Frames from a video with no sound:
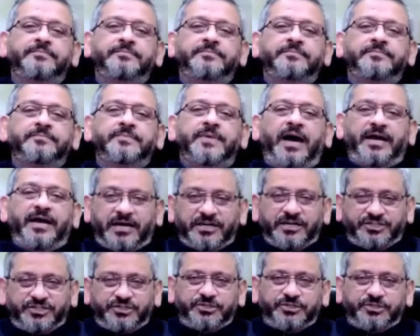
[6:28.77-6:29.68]
I
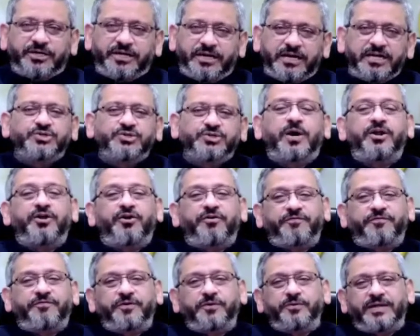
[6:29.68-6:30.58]
assure each one
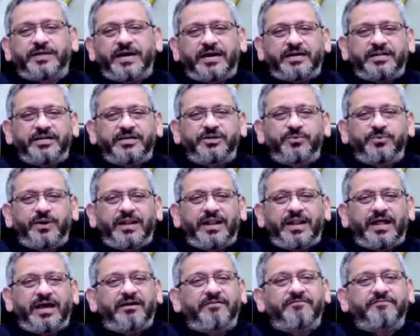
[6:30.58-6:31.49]
of you that you will
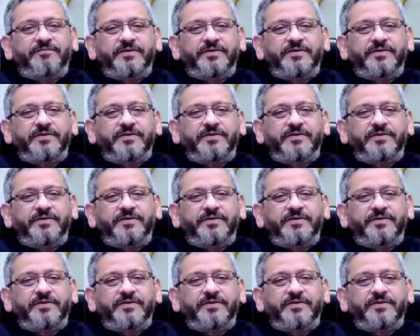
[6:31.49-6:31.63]
have